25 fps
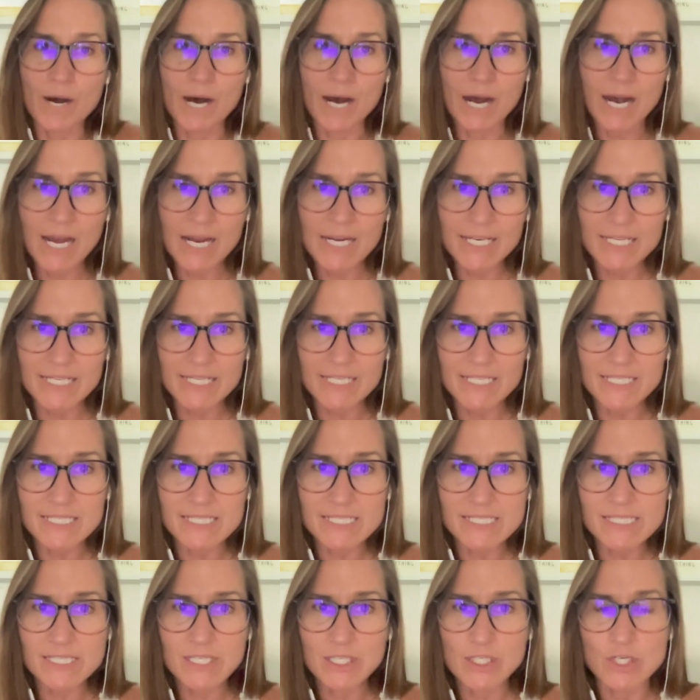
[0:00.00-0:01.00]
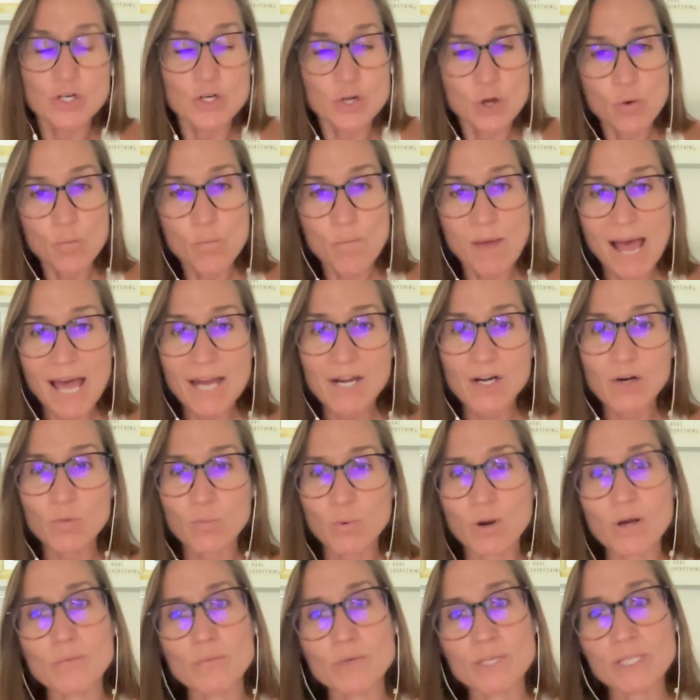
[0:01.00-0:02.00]
bodies no matter
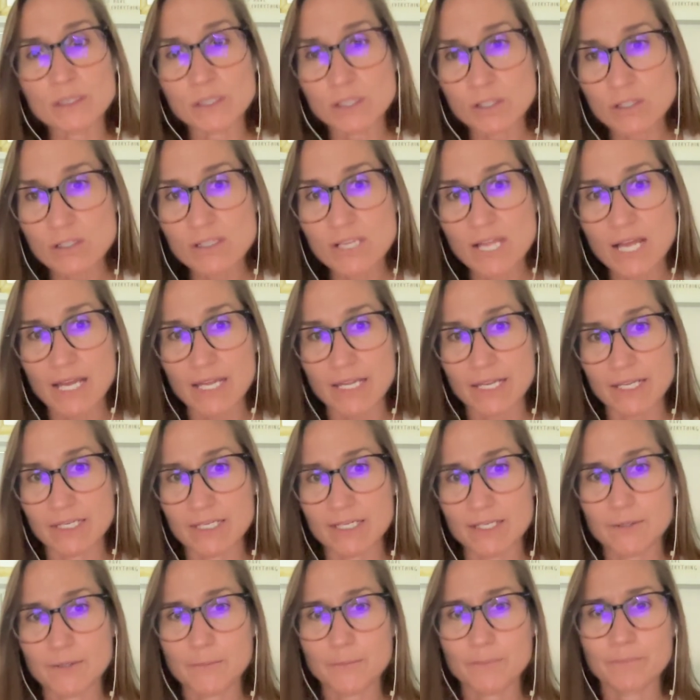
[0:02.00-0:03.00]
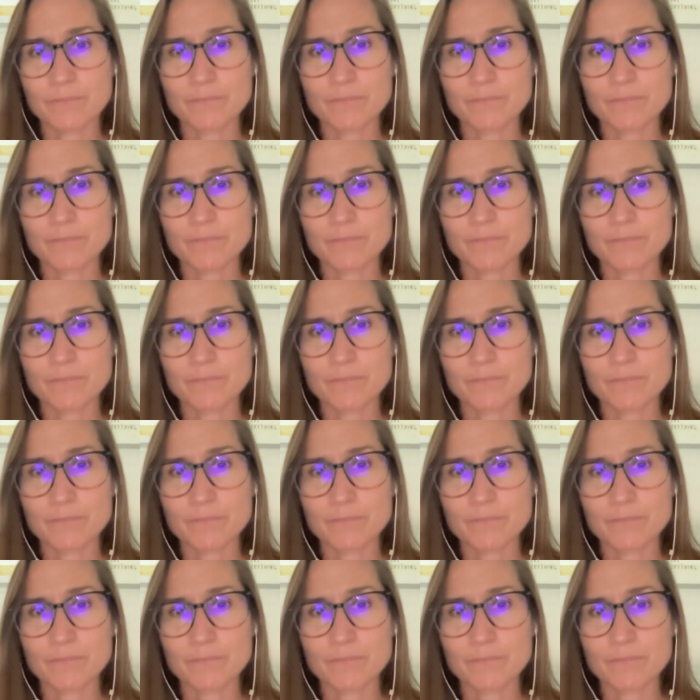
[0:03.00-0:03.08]
what we look like.